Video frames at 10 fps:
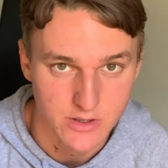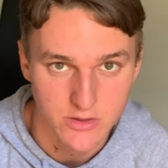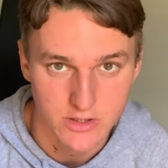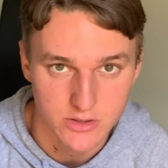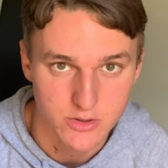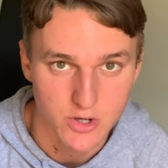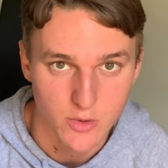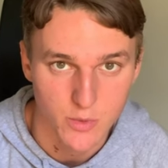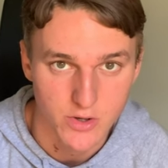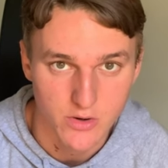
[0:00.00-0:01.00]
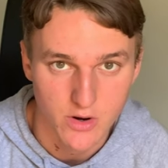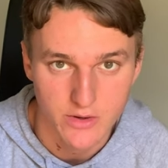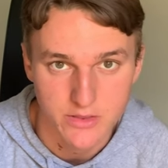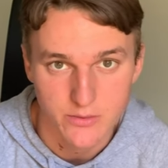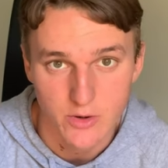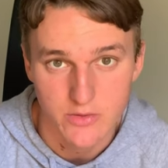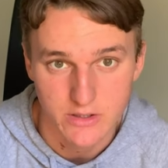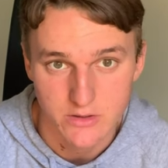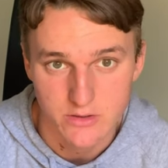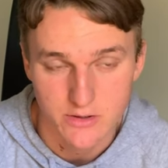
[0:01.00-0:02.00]
only you know what you're going through, only
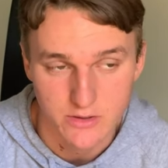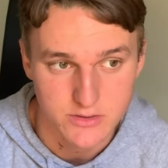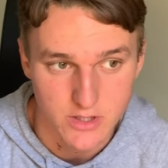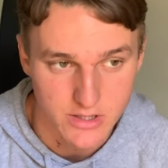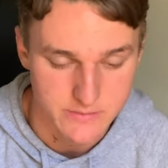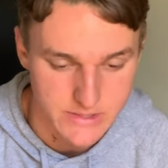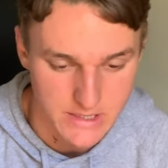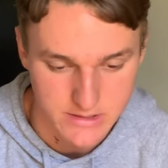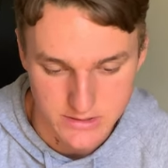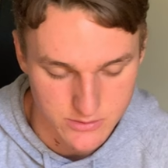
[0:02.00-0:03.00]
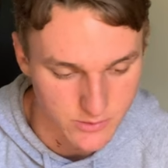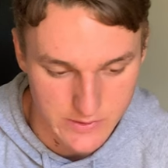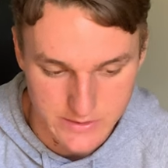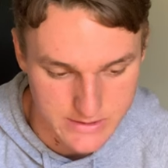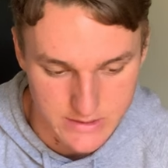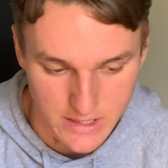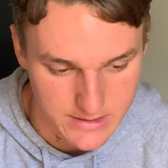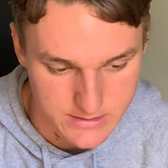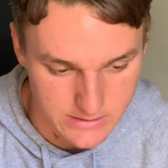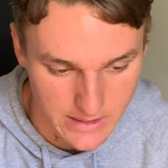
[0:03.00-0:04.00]
you know your circumstances, all your
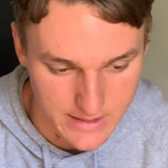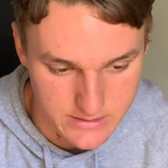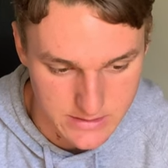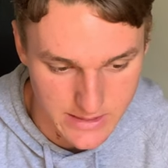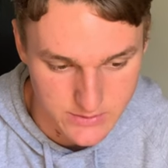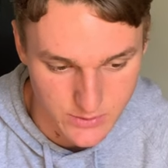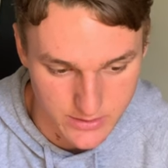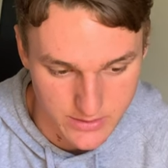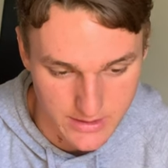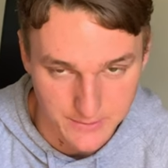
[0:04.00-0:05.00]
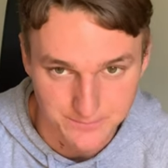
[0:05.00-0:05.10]
dislikes and likes and that sort of thing.